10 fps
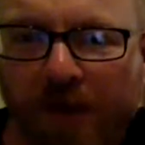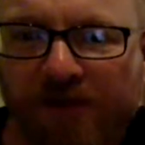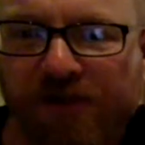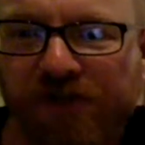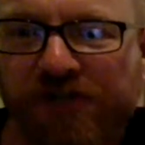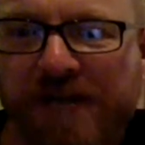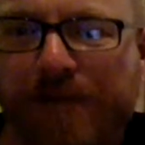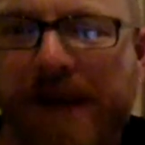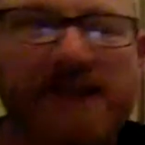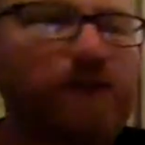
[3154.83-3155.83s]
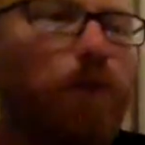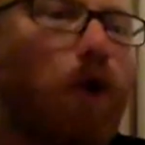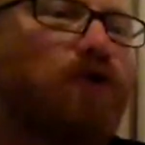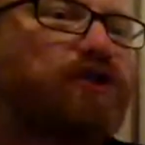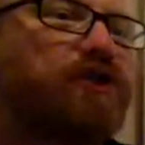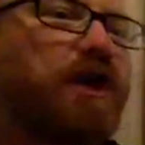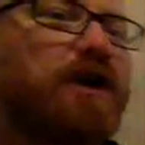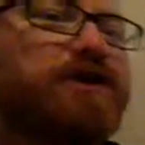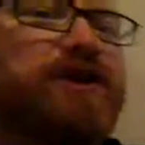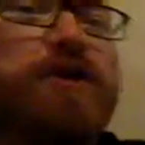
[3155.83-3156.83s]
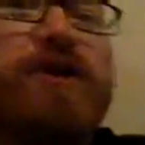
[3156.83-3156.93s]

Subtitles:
which GPS watch do